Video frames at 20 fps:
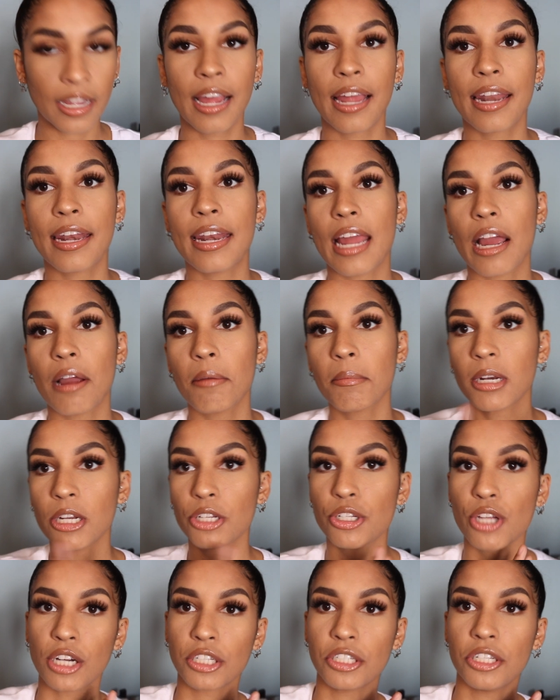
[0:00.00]
Now I'm going to
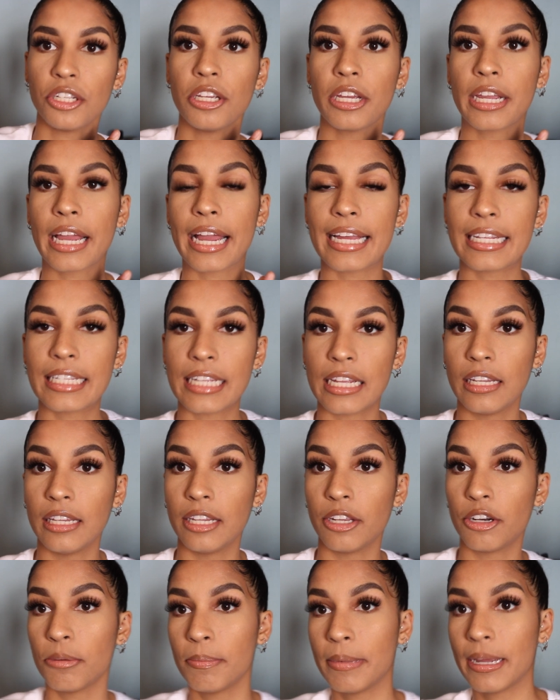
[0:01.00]
talk to you guys a
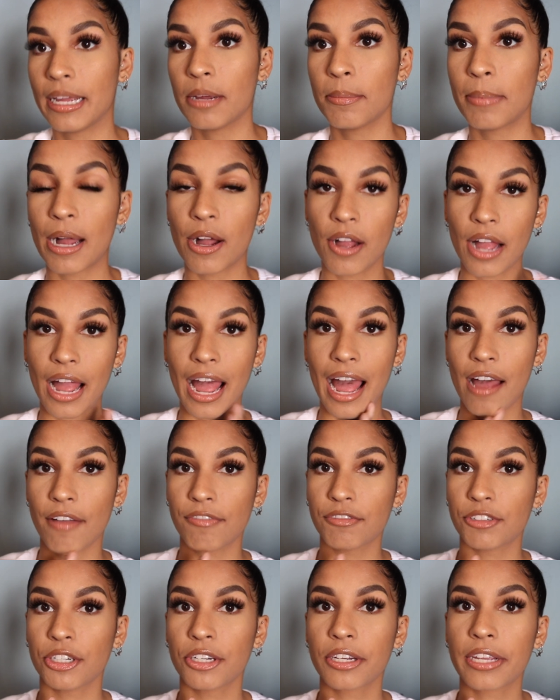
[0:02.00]
little bit about
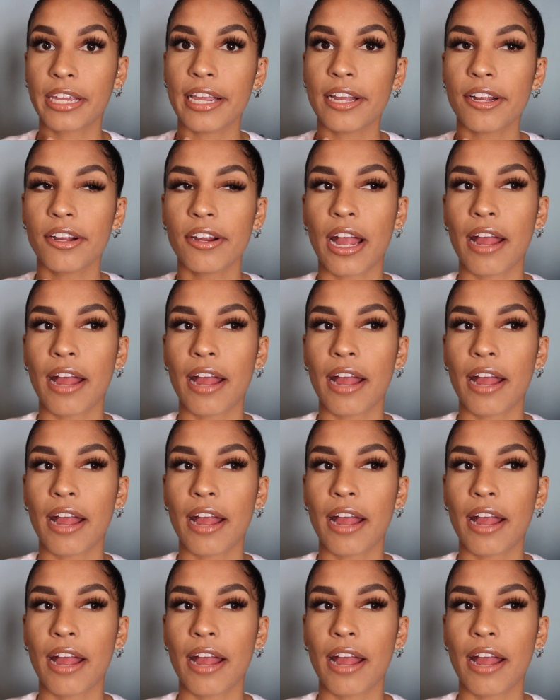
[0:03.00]
aftercare.